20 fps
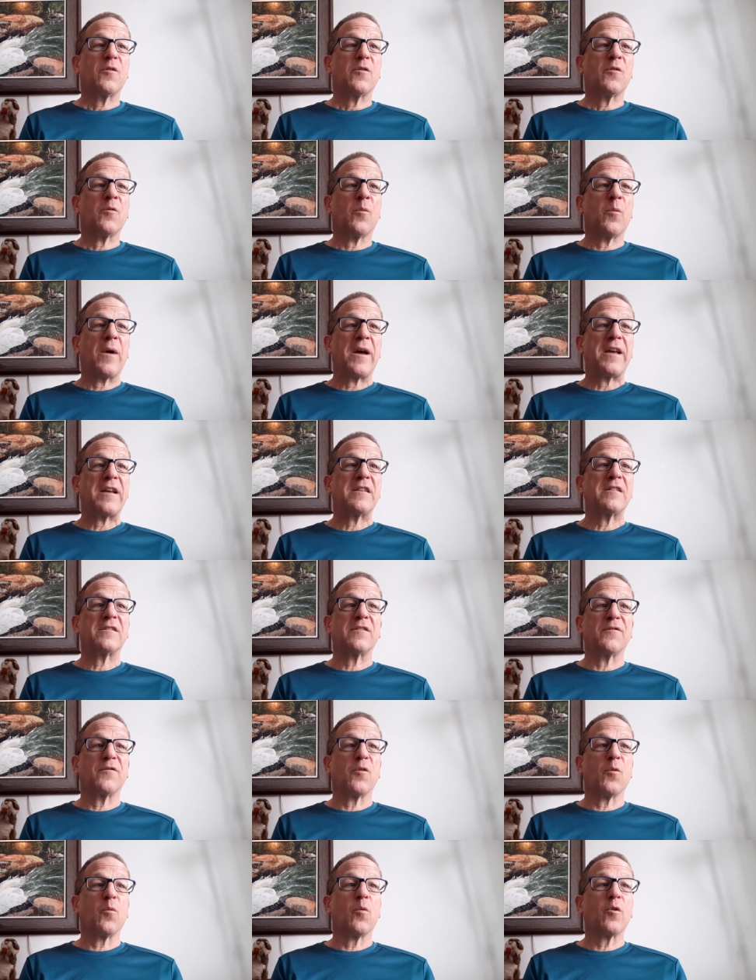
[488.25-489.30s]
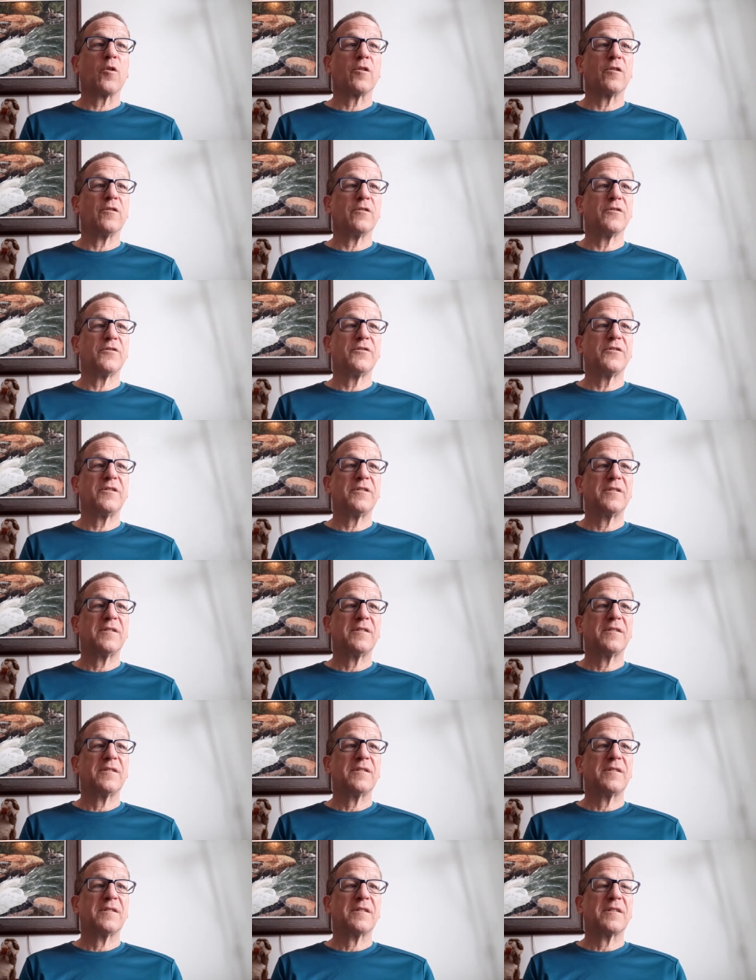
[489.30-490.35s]
the ways of the world
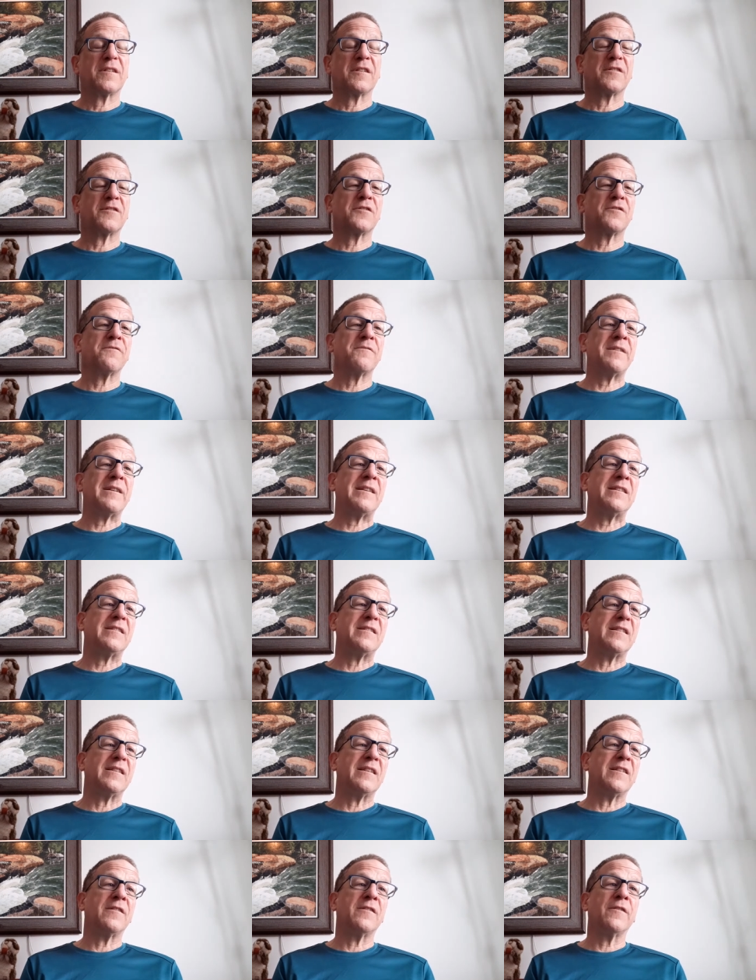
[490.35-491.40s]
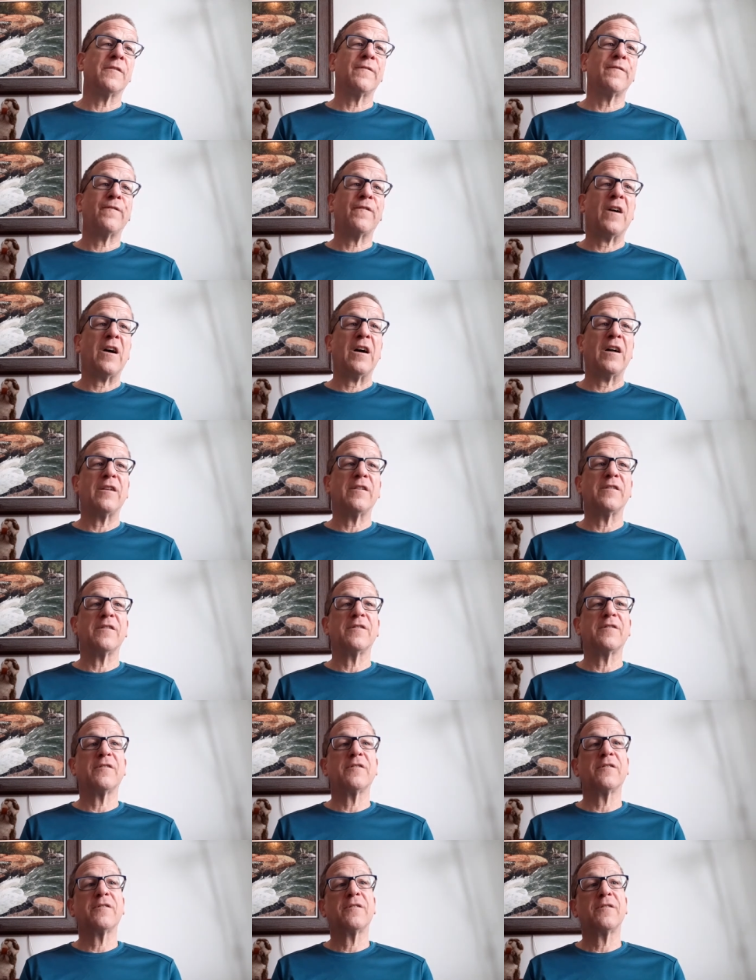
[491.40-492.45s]
because they're easy and they're fun
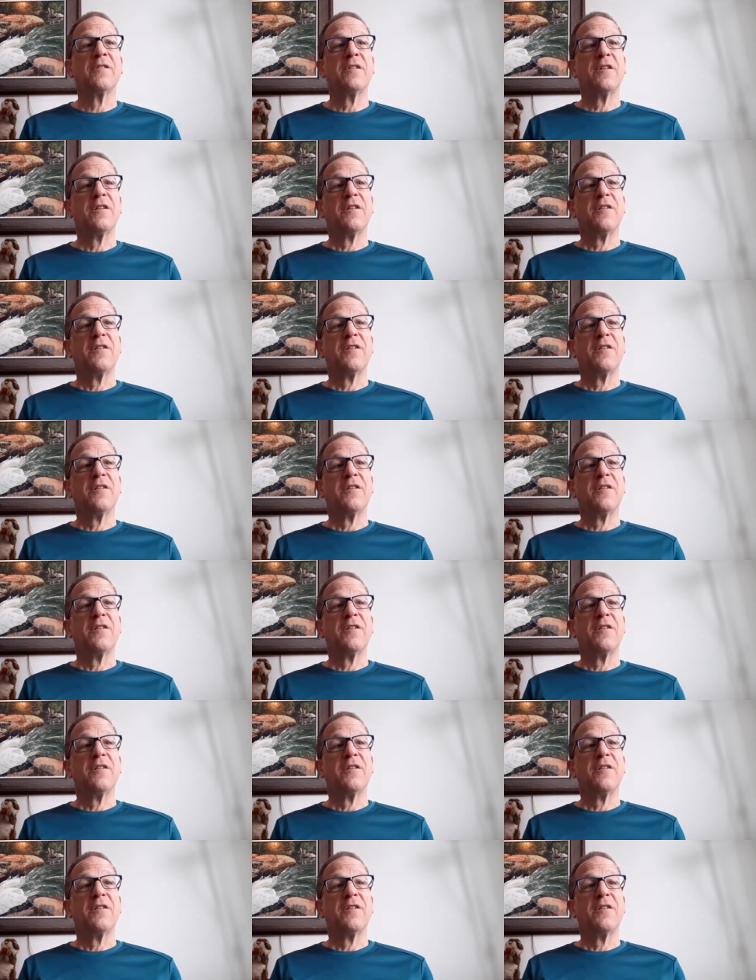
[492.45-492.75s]
and they're,